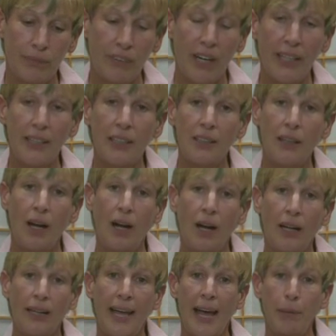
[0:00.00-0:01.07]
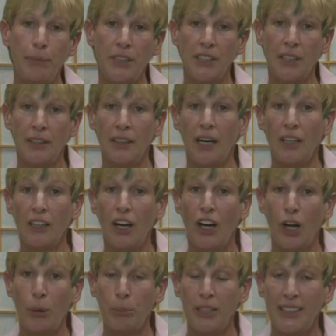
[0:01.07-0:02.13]
find it on
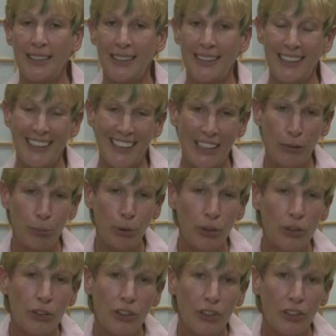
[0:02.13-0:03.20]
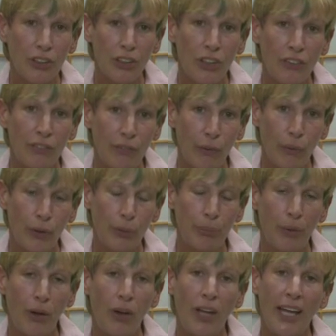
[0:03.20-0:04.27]
Amazon.com. It's an ebook
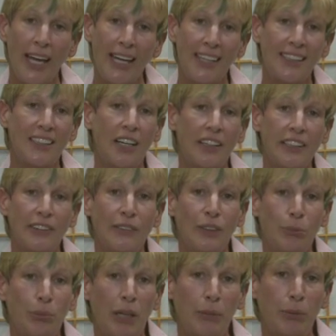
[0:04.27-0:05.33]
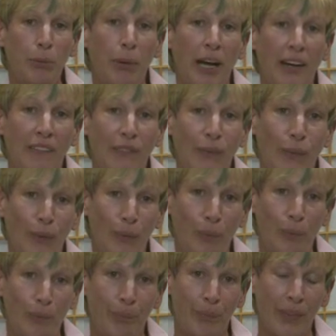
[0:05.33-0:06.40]
form and it's also in a paperback form.
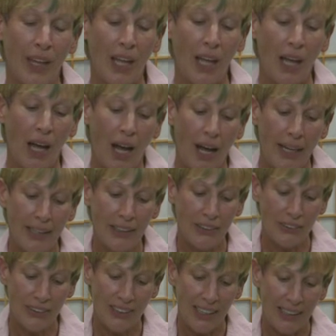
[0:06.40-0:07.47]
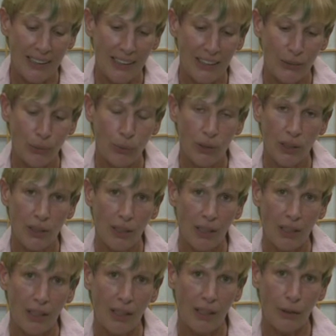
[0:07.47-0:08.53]
I understand that he's working on
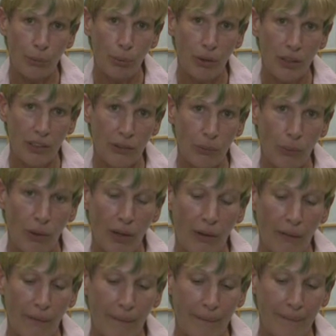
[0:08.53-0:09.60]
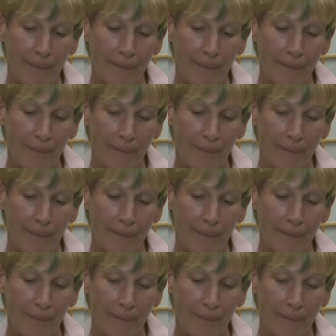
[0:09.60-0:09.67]
another book as well.